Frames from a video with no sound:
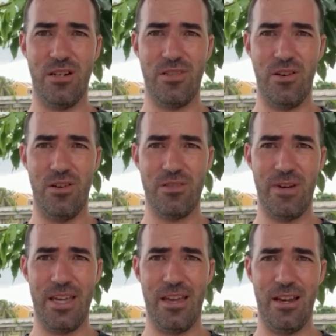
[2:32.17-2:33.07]
The Knights
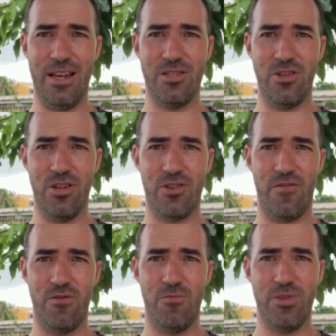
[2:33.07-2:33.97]
making a late charge
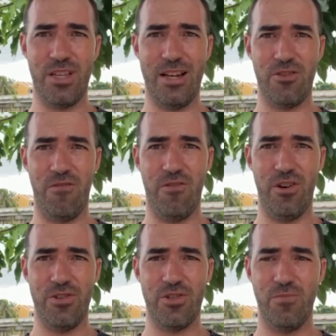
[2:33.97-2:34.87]
for a potential
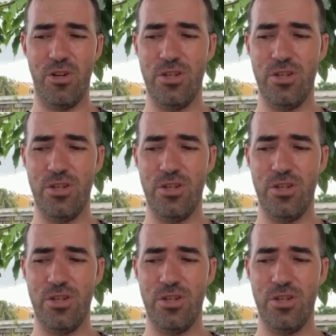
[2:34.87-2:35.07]
finest spot.